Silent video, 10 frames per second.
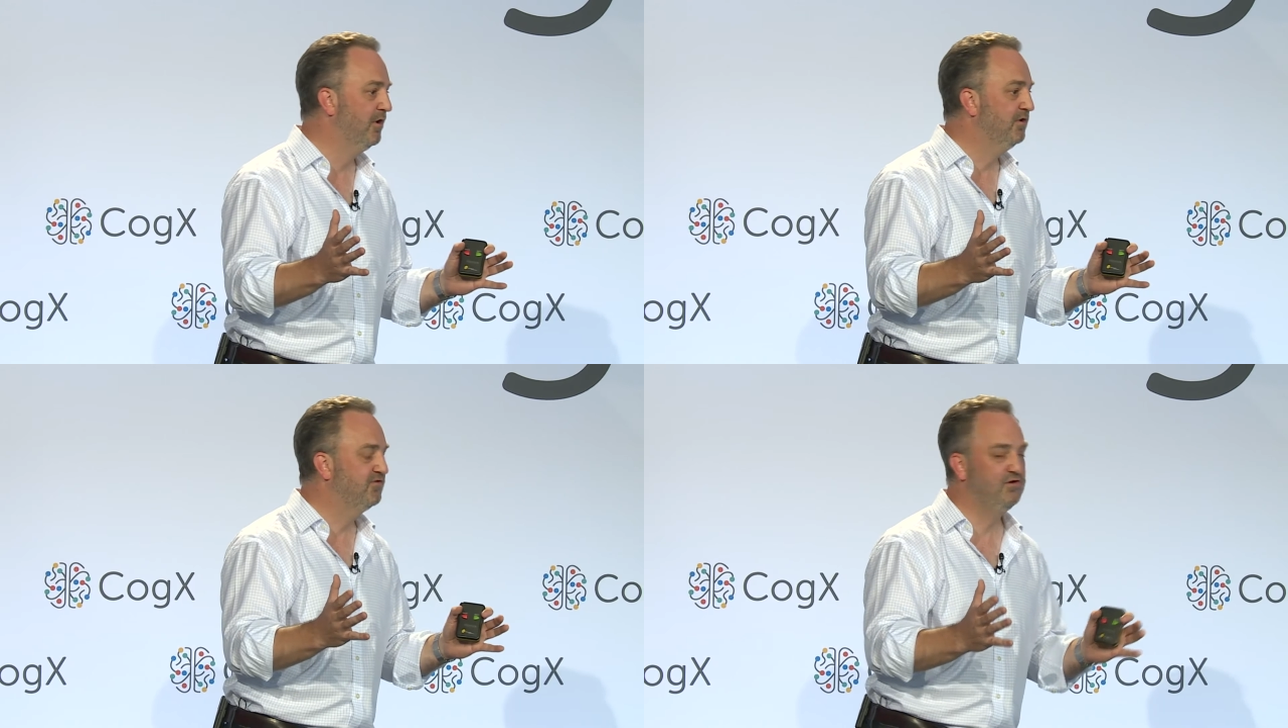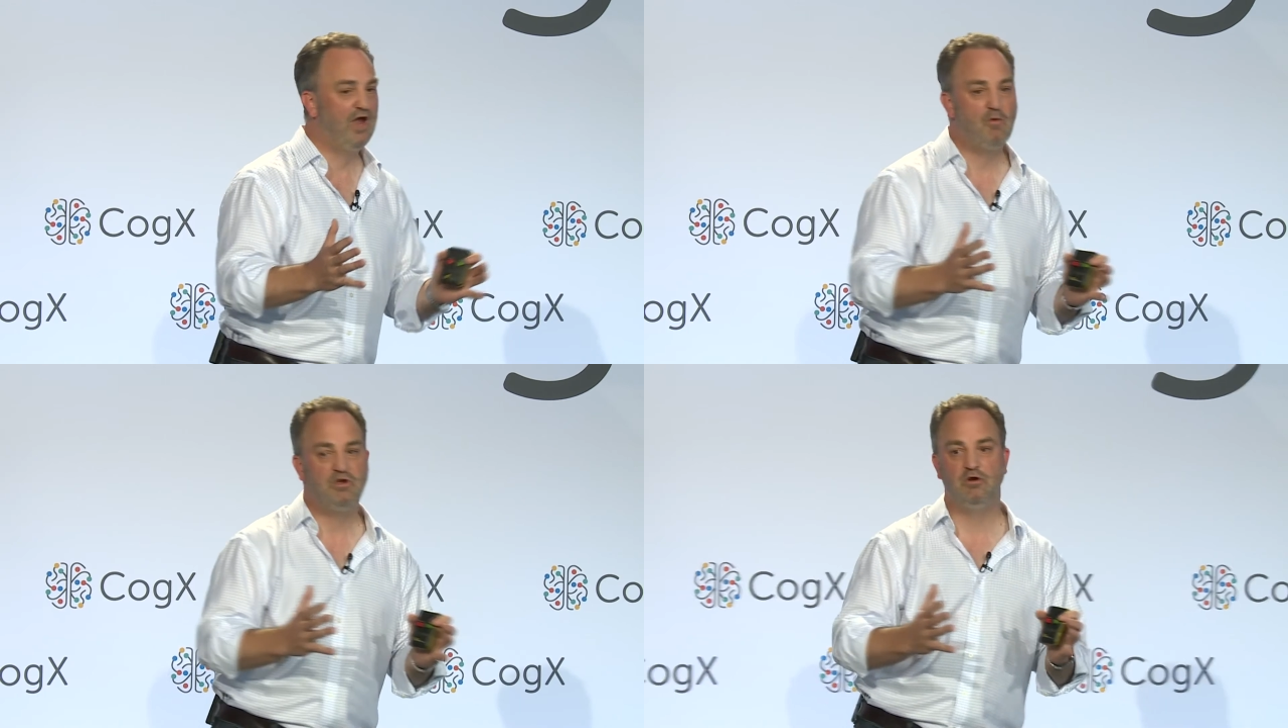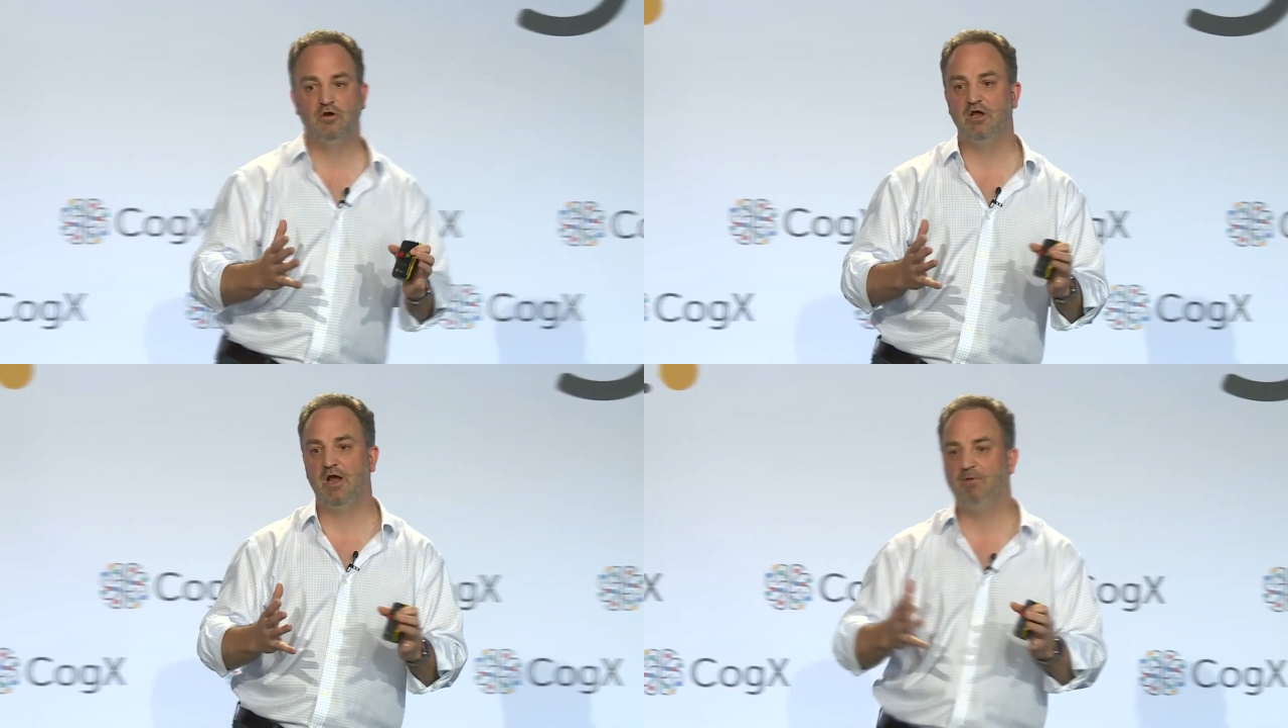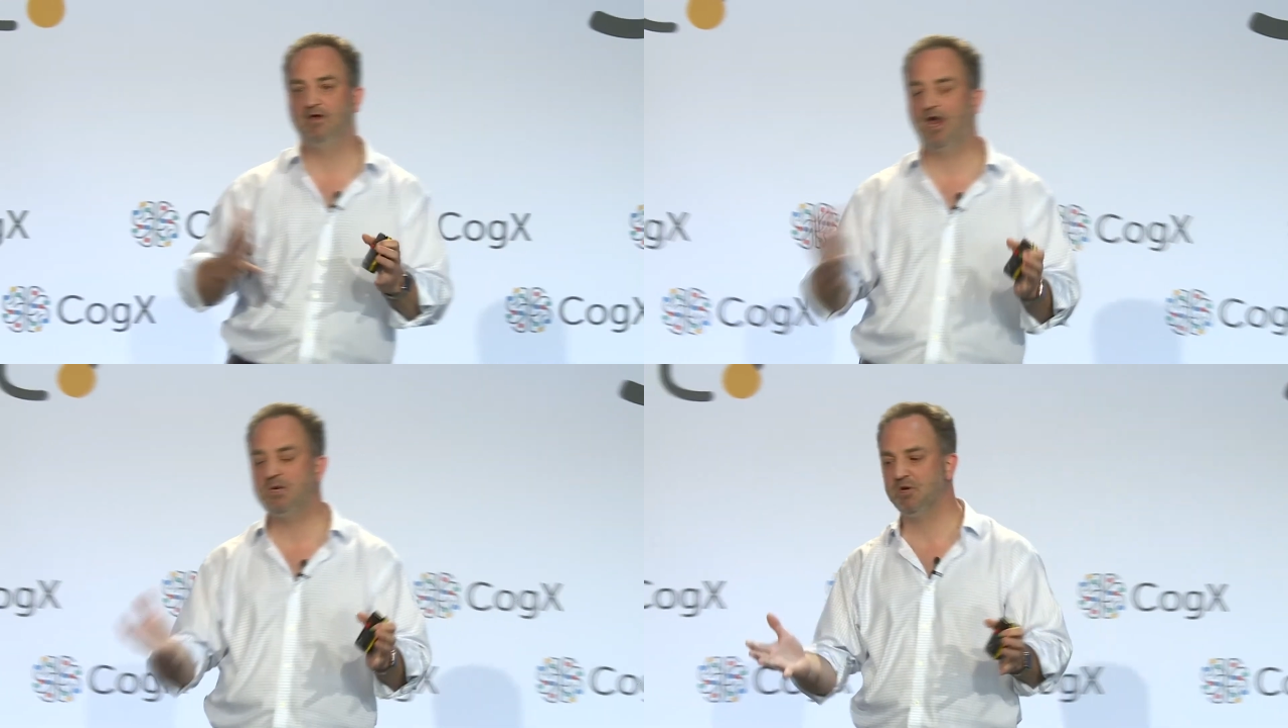So now when you're looking at
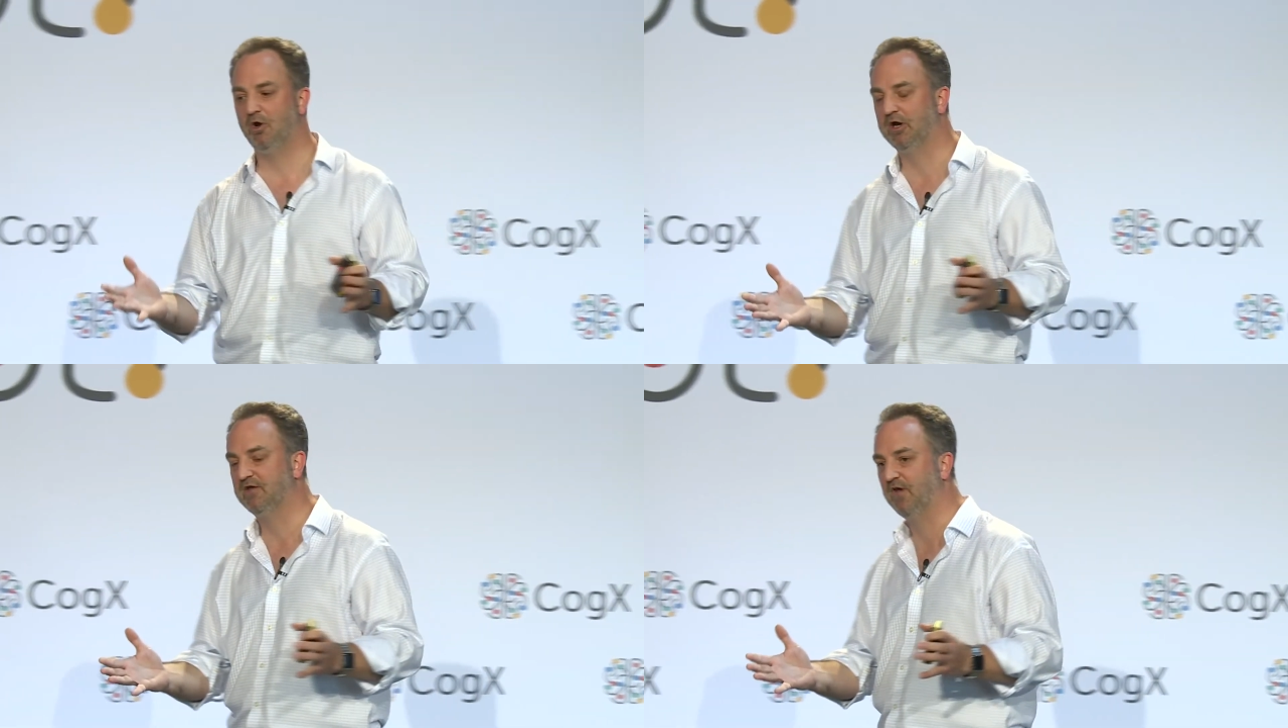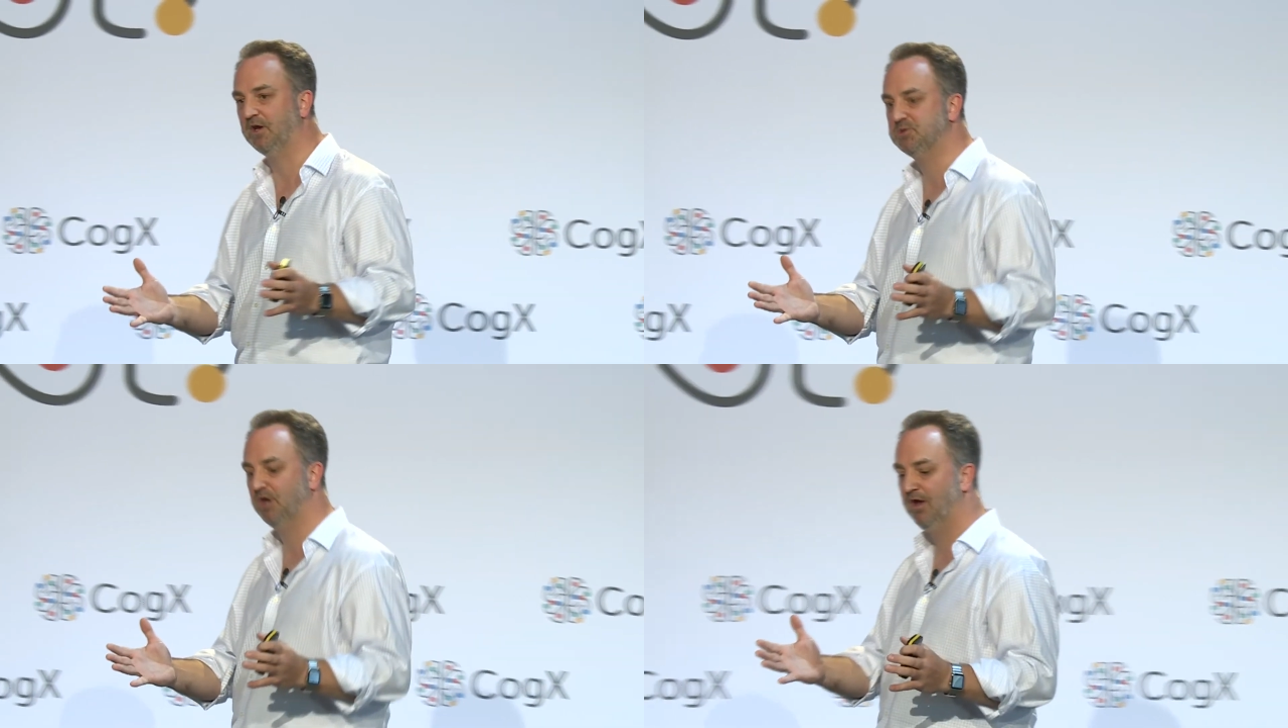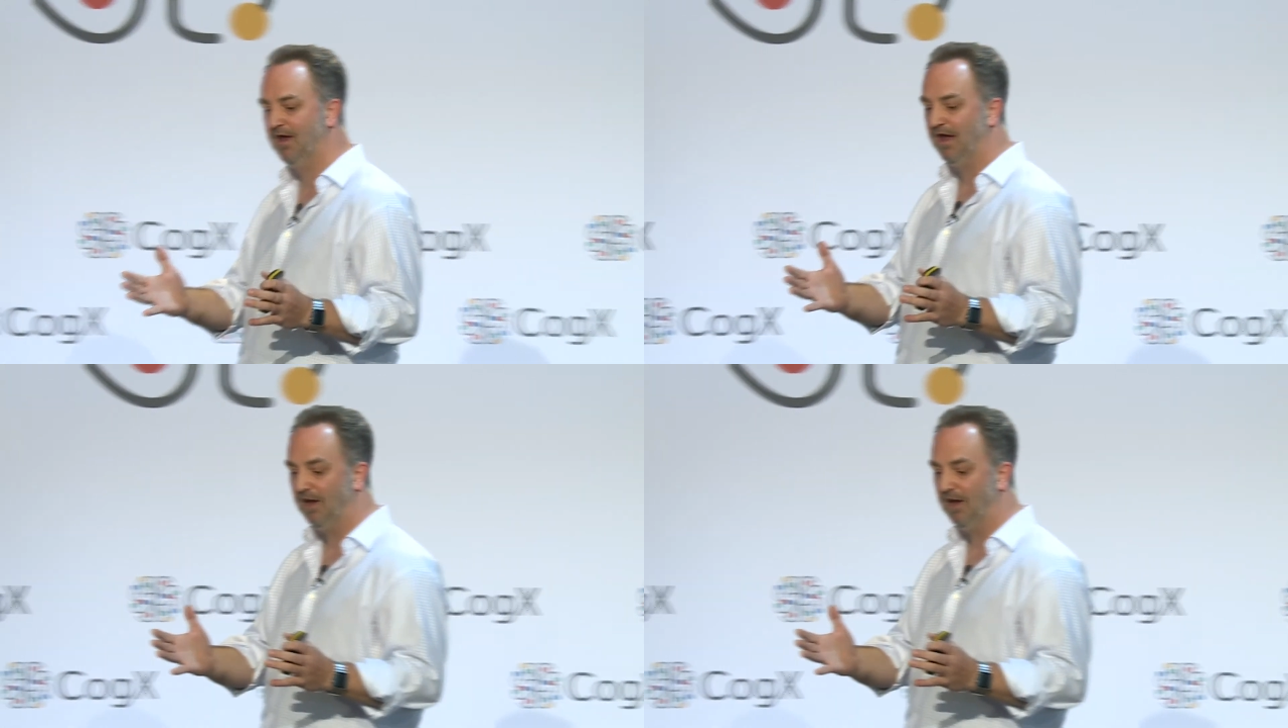application architecture,